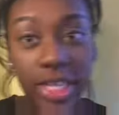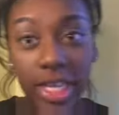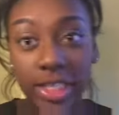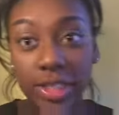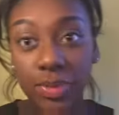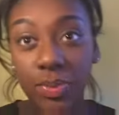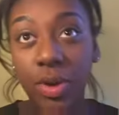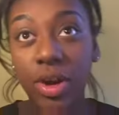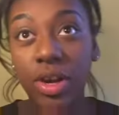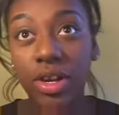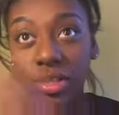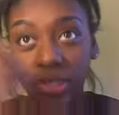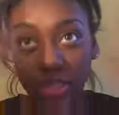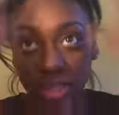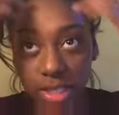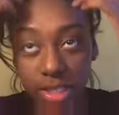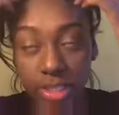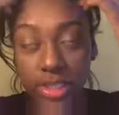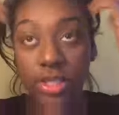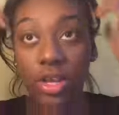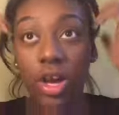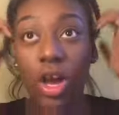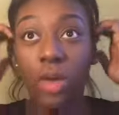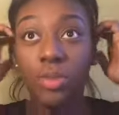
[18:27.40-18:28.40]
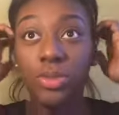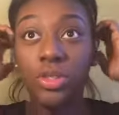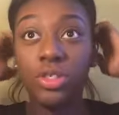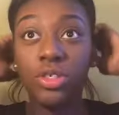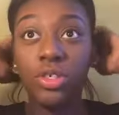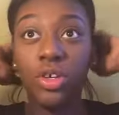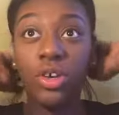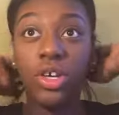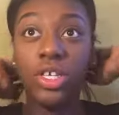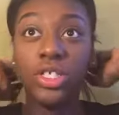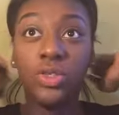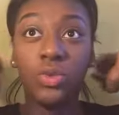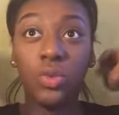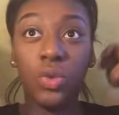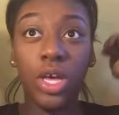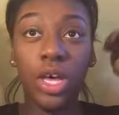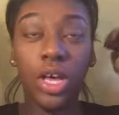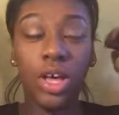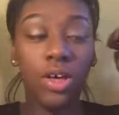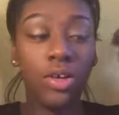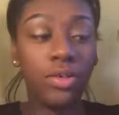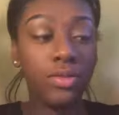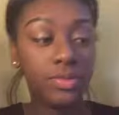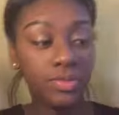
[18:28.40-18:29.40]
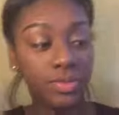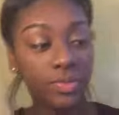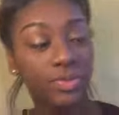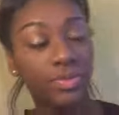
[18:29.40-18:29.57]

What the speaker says: next part is optional as well.